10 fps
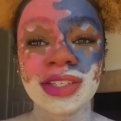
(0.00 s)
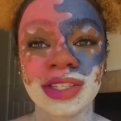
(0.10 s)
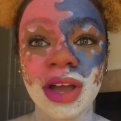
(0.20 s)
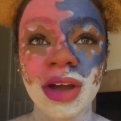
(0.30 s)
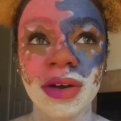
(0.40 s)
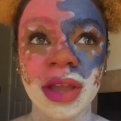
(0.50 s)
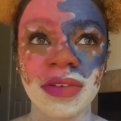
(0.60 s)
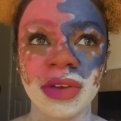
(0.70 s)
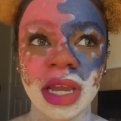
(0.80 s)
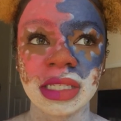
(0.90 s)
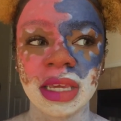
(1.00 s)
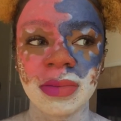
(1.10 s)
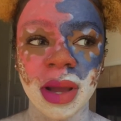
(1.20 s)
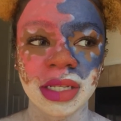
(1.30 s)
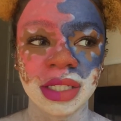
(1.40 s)
So if you guys
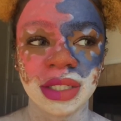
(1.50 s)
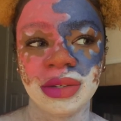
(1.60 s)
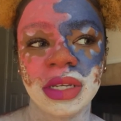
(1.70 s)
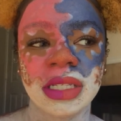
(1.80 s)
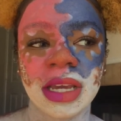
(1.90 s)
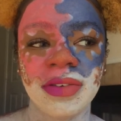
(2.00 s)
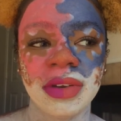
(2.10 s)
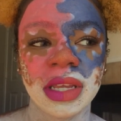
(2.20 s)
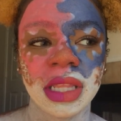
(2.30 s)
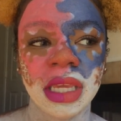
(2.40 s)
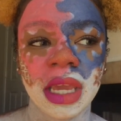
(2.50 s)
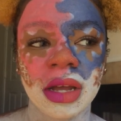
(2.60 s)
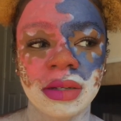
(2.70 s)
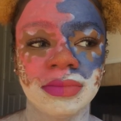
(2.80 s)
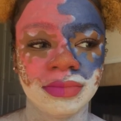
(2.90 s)
keep watching, you can definitely
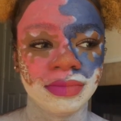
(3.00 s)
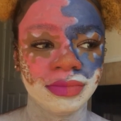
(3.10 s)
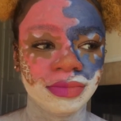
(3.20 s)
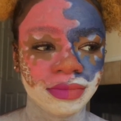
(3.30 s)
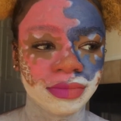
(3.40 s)
learn